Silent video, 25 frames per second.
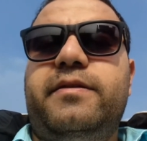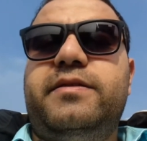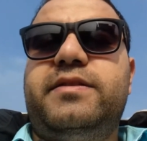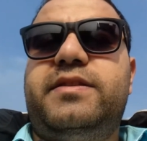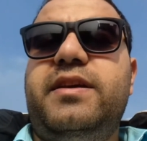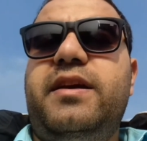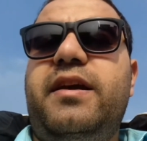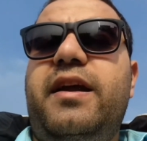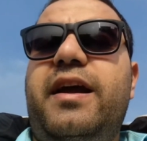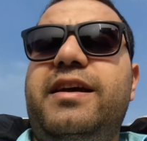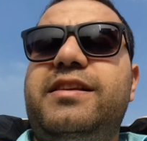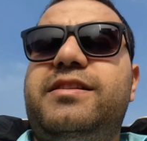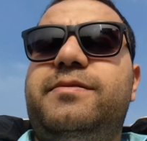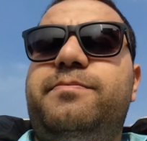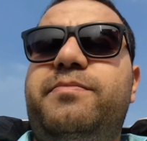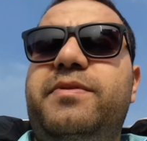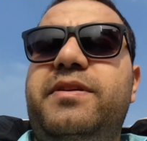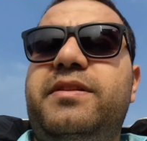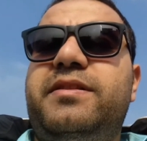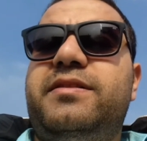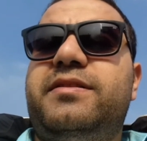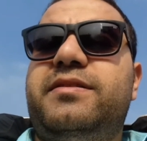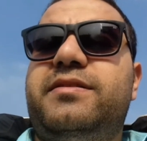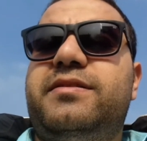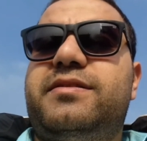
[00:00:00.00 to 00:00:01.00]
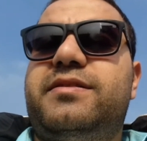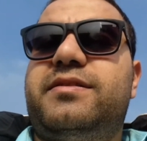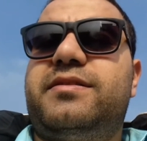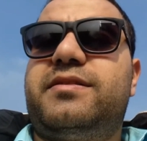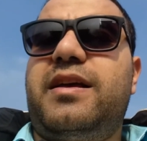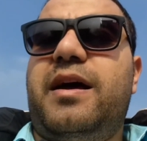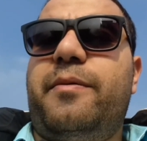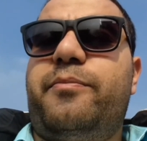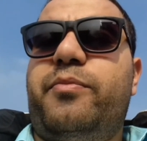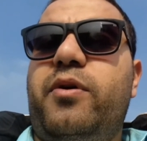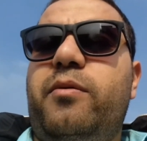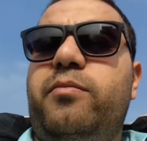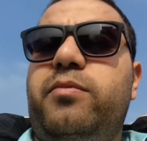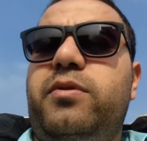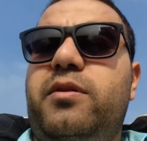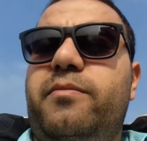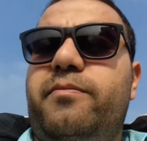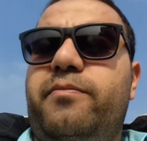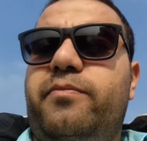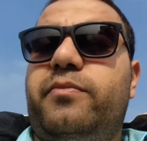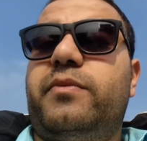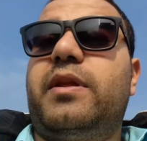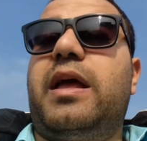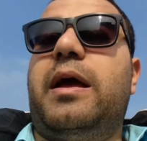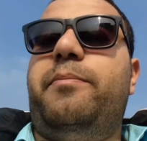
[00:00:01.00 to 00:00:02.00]
There has been
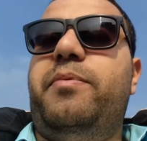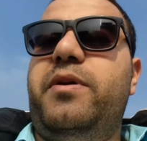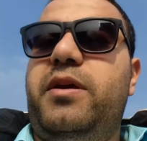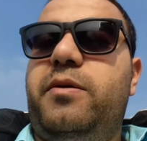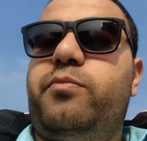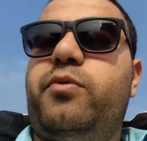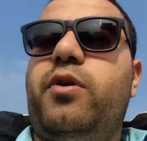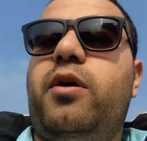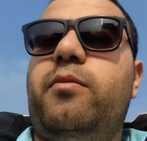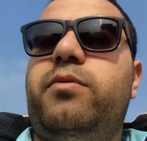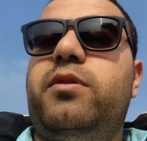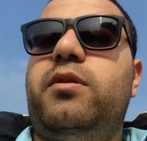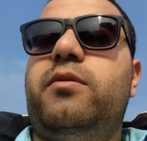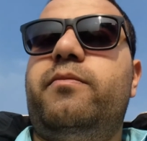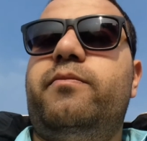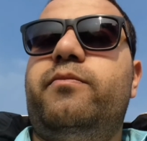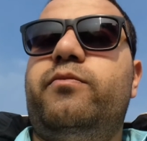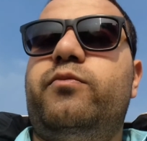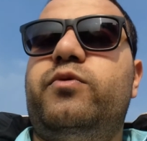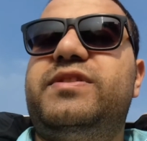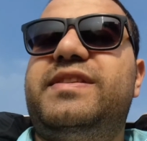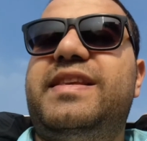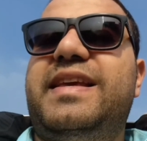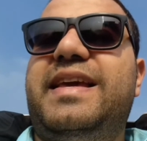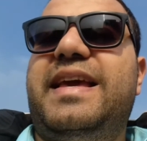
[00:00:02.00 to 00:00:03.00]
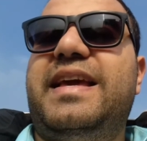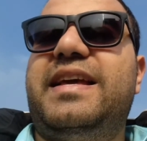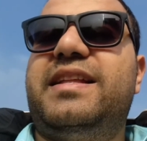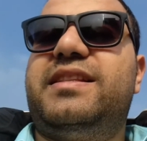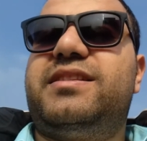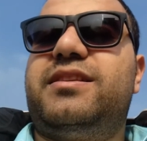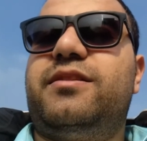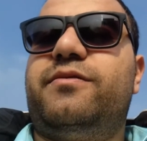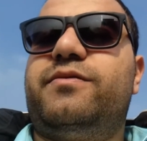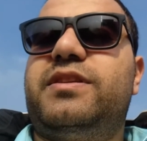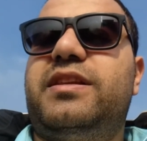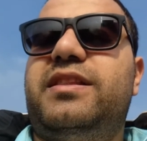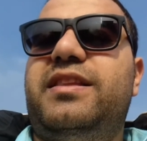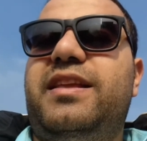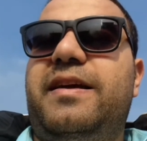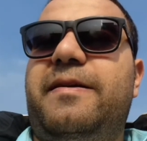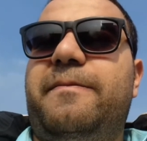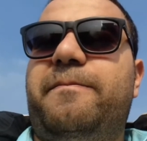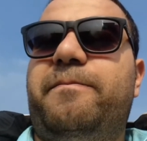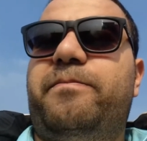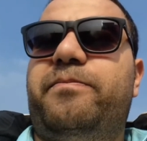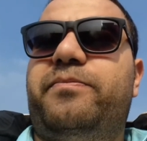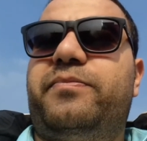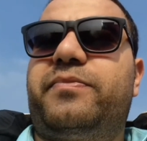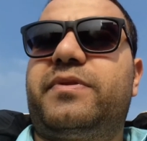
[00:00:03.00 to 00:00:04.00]
a big problem with the gates of the
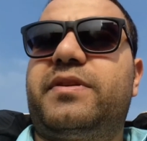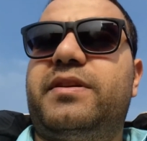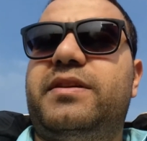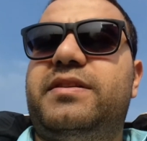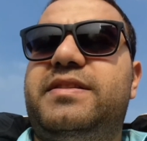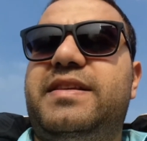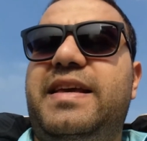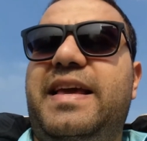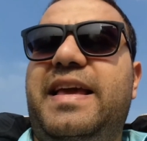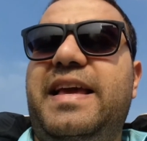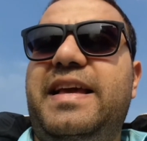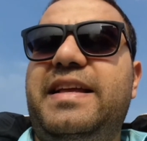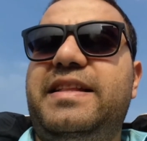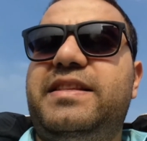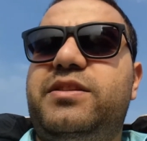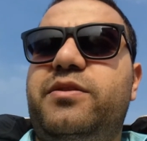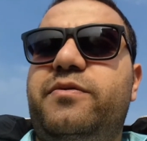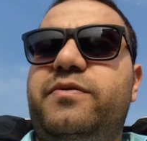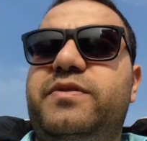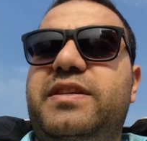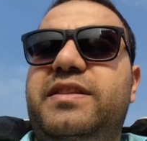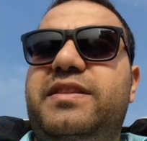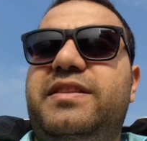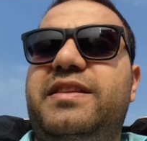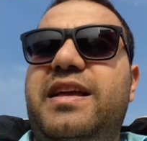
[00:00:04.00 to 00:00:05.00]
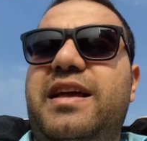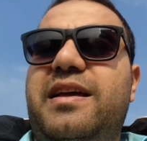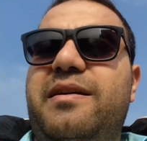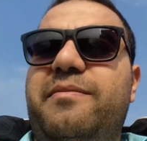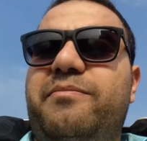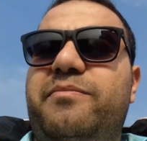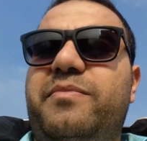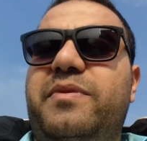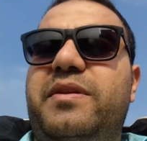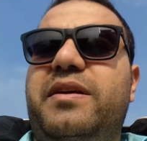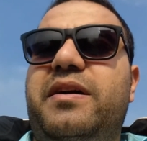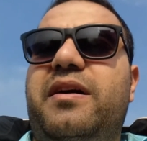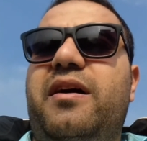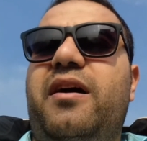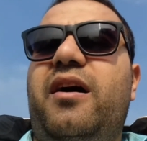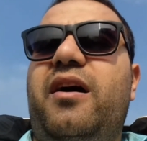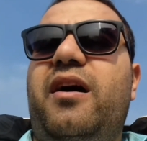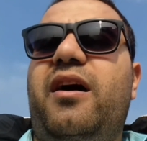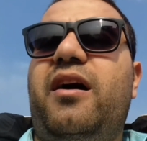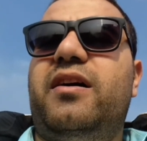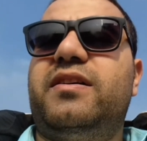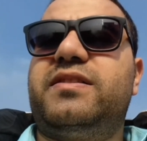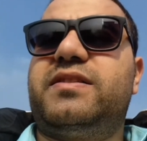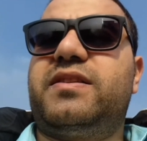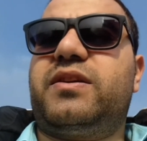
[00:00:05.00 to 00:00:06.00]
dam. The gates of the dam
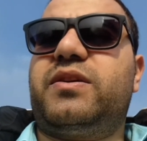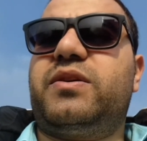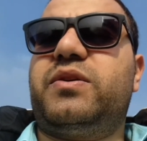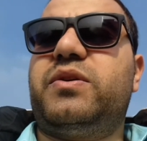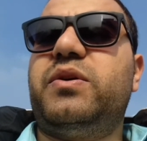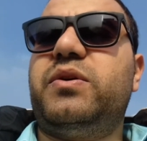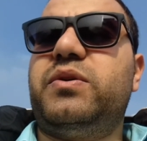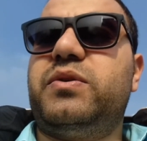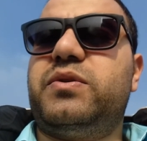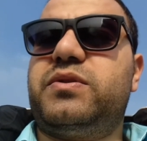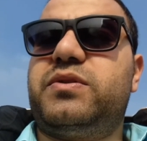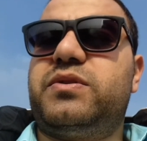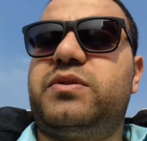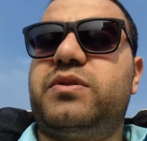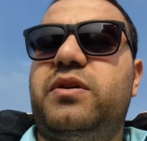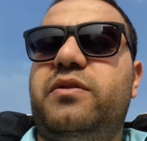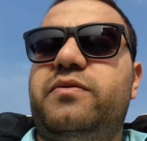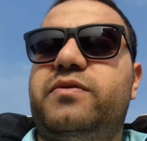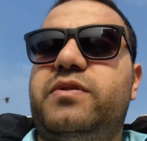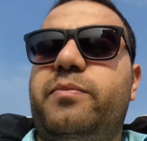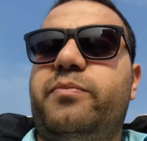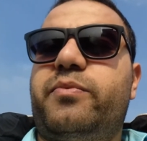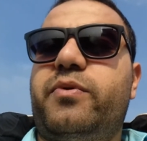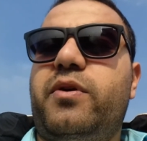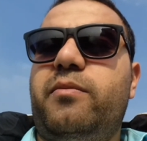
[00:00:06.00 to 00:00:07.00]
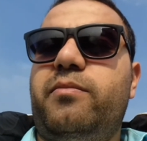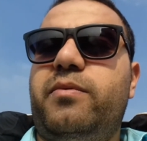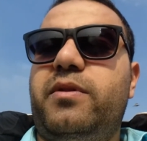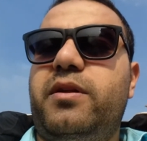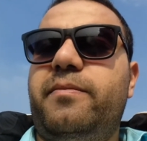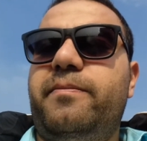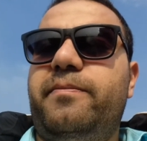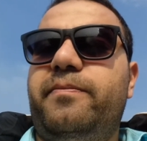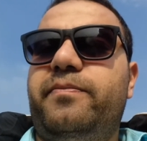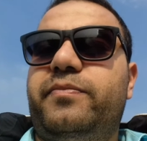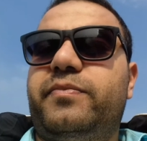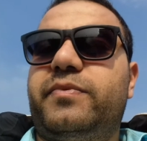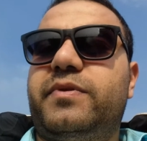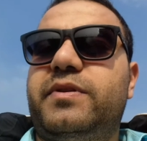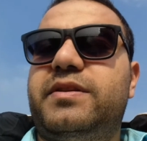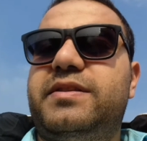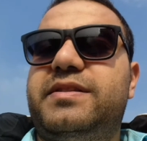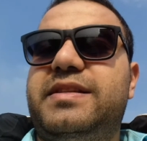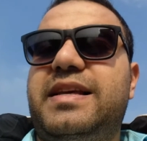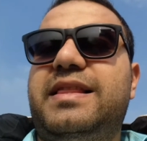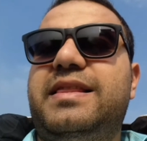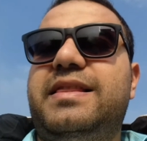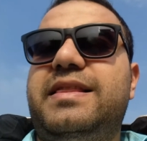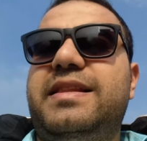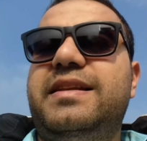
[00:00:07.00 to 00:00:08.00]
are the cause of the problem
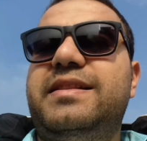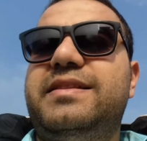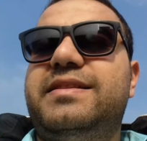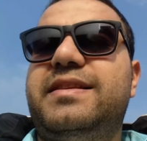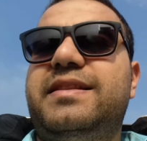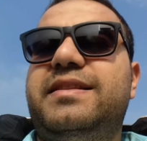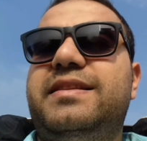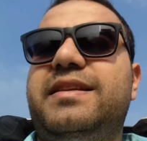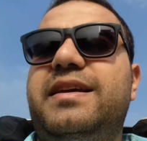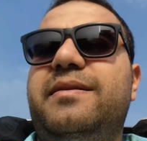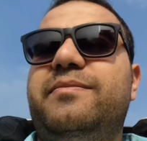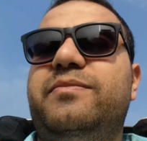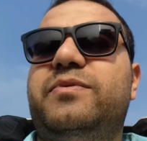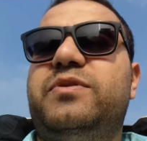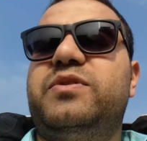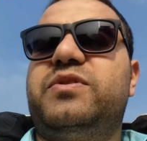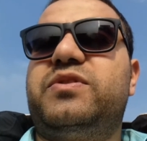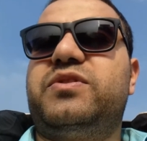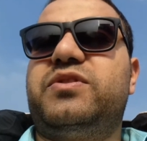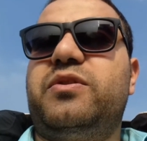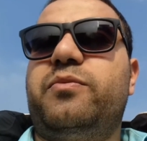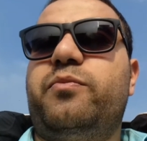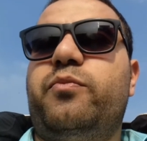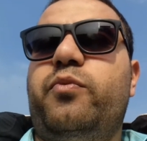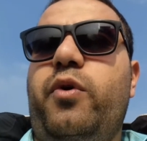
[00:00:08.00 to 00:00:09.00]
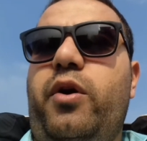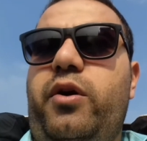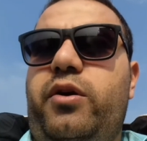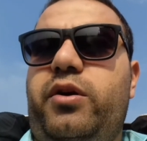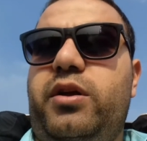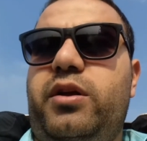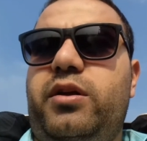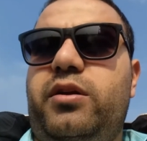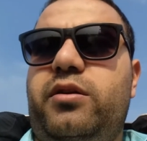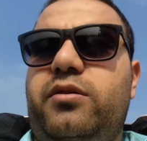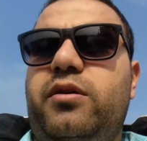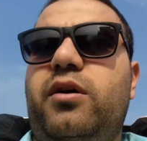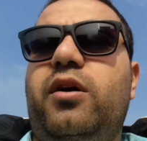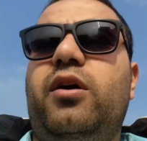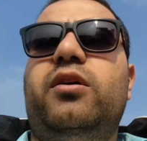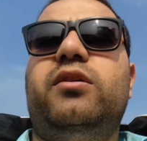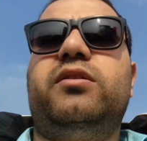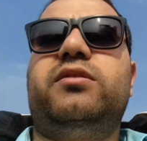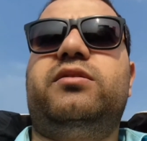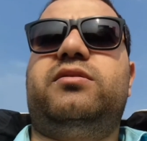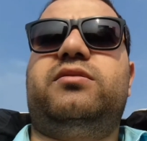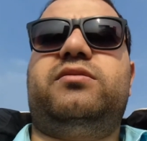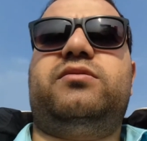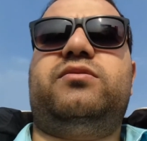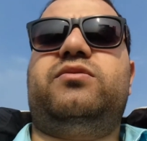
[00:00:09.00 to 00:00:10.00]
that led the dam to stop working
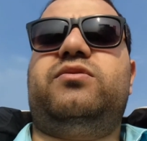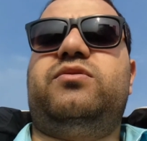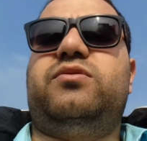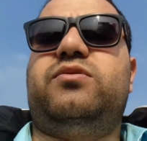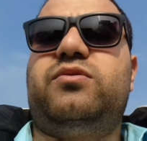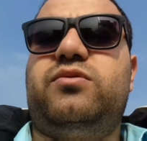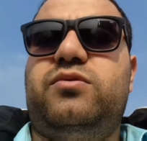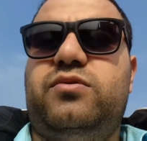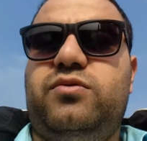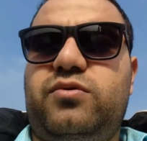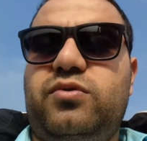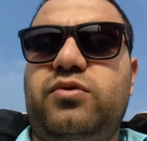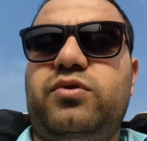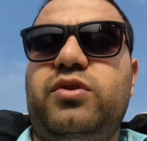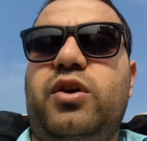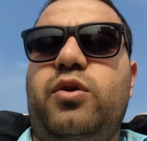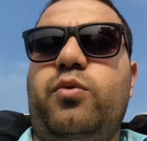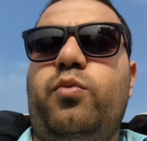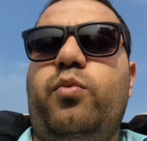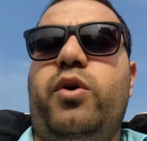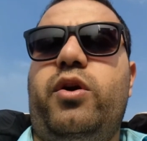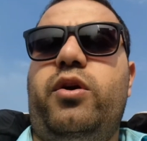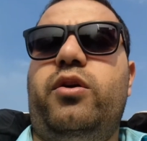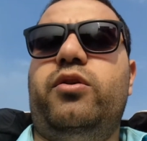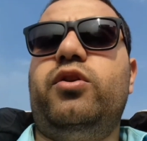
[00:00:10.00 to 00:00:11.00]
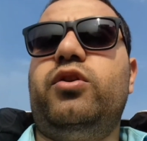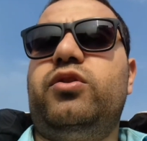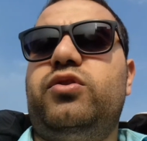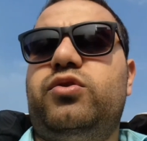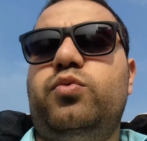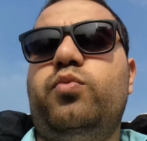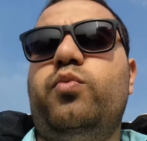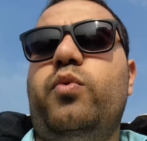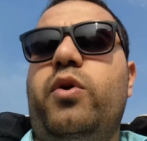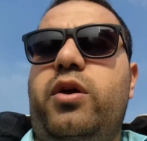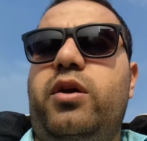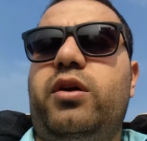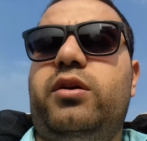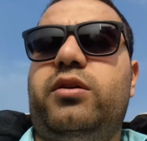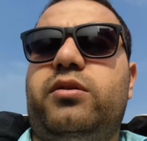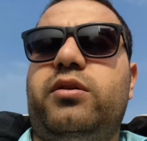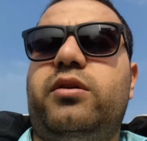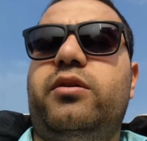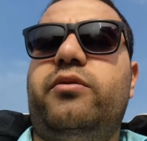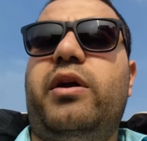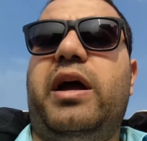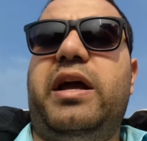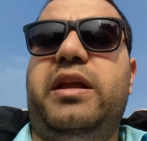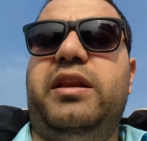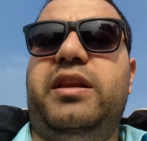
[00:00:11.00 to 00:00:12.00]
or to not to work
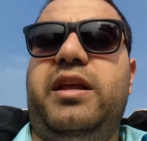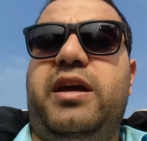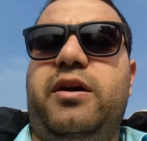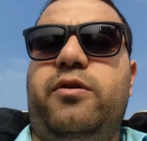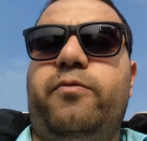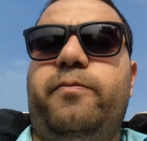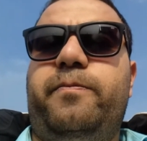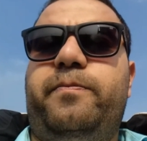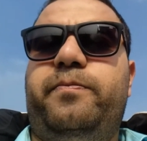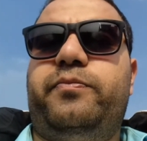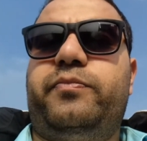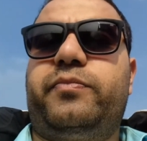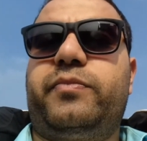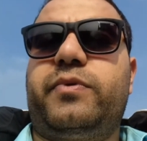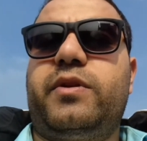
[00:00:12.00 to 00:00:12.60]
right now.